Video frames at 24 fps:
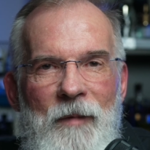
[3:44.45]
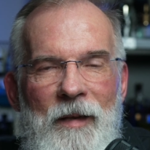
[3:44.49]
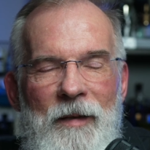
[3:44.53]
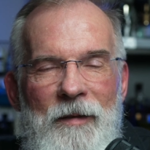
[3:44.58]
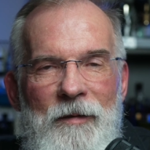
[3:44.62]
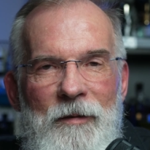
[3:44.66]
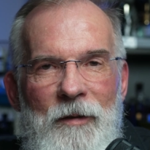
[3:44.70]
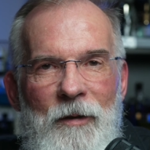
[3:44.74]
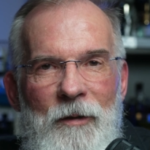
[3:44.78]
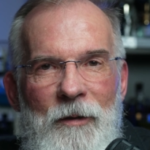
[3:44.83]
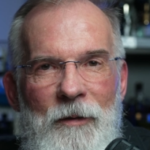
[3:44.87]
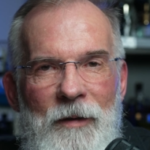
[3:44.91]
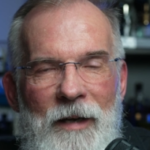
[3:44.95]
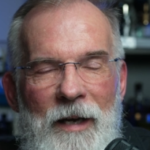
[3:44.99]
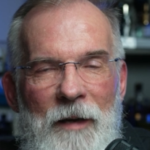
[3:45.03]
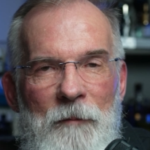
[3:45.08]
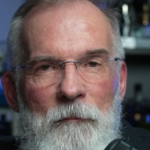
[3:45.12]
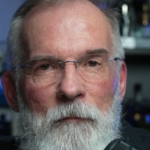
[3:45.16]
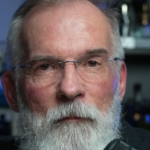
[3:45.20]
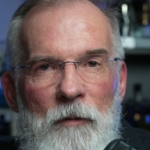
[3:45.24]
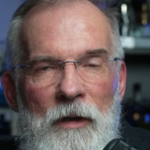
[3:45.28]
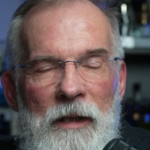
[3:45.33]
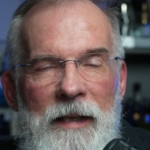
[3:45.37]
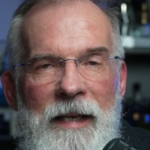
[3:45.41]
So
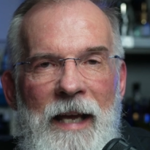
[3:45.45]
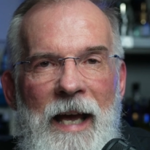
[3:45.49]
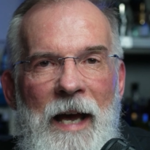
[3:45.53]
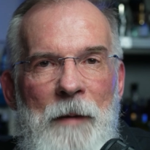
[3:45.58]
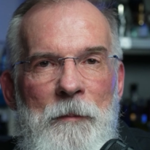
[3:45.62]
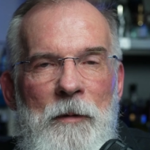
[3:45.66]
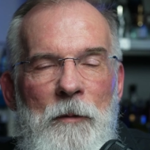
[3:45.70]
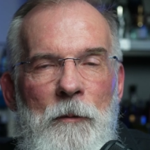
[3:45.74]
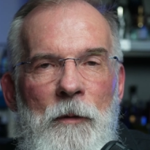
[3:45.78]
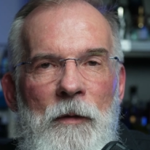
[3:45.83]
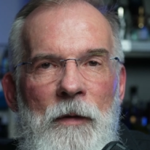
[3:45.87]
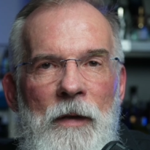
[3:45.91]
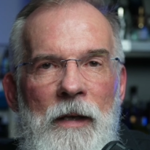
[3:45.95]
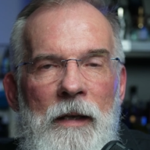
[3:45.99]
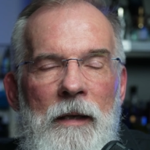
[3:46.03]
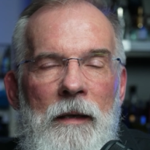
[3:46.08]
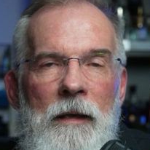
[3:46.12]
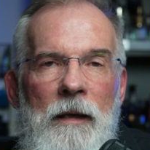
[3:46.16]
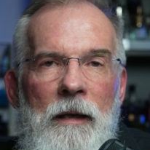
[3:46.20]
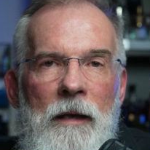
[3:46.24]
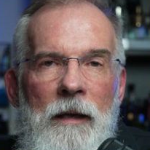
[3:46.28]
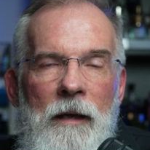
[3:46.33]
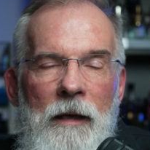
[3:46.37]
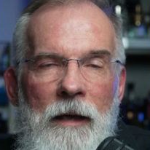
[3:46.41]
I'm really happy with it.
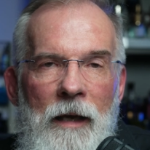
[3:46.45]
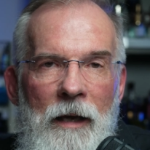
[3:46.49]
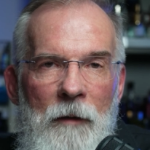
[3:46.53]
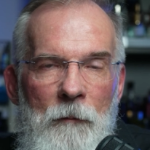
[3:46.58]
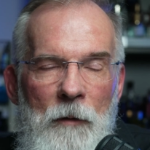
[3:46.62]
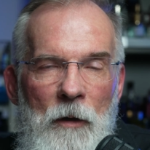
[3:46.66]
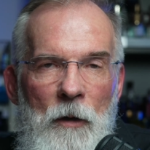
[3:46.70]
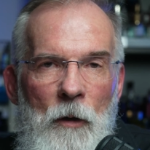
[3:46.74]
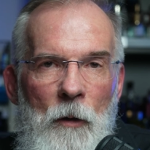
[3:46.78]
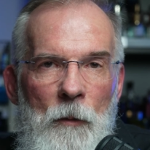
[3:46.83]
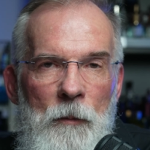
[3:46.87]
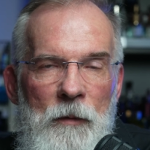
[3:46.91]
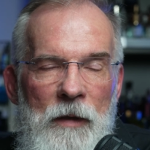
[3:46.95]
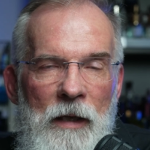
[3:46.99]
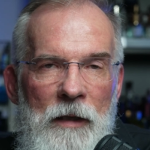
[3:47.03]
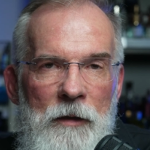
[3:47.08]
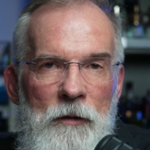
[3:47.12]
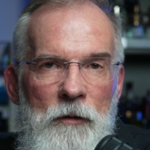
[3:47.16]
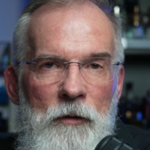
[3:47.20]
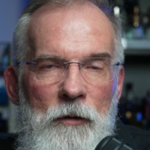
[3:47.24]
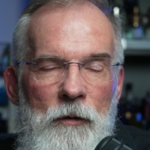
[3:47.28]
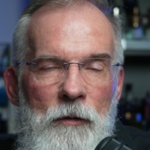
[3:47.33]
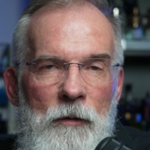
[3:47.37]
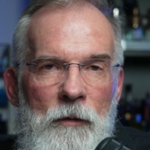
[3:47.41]
And we hope
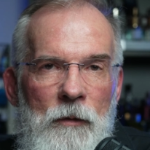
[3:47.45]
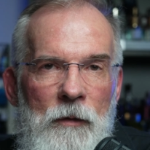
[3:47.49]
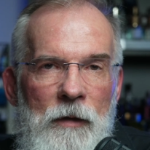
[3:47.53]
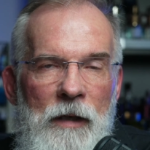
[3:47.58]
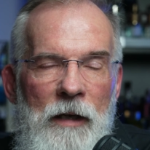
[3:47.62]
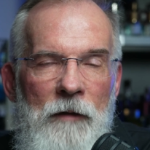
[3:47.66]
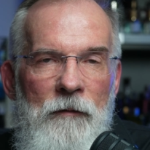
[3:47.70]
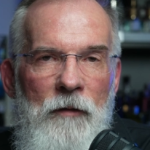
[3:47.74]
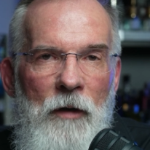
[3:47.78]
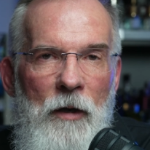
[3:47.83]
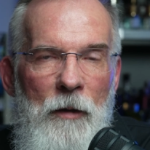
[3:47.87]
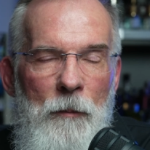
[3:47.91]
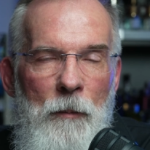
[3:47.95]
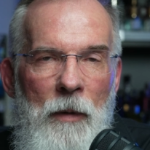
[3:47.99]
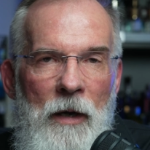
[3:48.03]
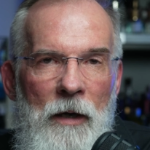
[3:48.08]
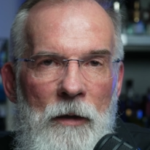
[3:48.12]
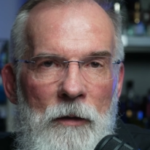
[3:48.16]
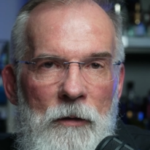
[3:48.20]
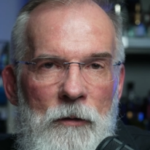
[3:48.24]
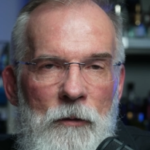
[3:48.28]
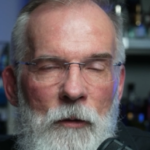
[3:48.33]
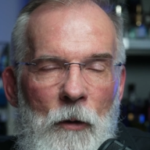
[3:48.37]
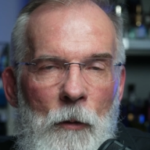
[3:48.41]
that you give our
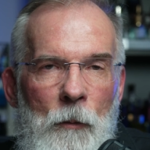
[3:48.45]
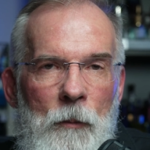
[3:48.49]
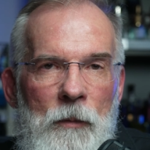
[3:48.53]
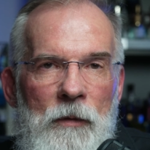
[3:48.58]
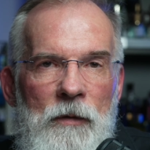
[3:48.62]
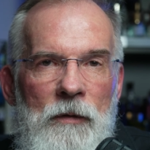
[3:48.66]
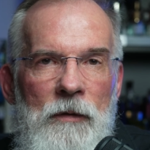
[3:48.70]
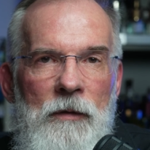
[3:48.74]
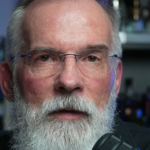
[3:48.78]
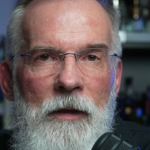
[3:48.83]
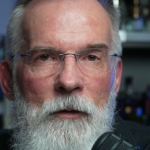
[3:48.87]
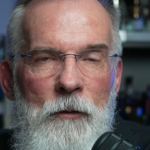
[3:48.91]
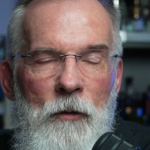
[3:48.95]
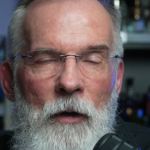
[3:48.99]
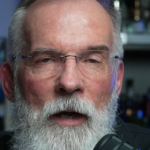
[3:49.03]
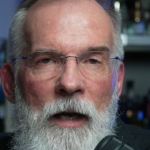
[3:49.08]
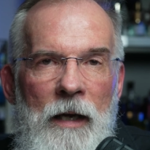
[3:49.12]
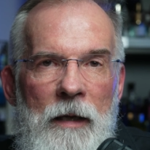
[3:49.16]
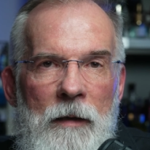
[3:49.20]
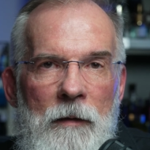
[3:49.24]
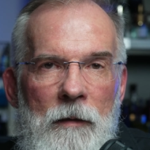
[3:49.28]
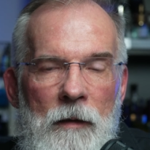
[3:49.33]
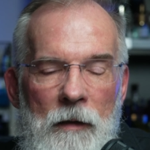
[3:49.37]
bar of soaps a try.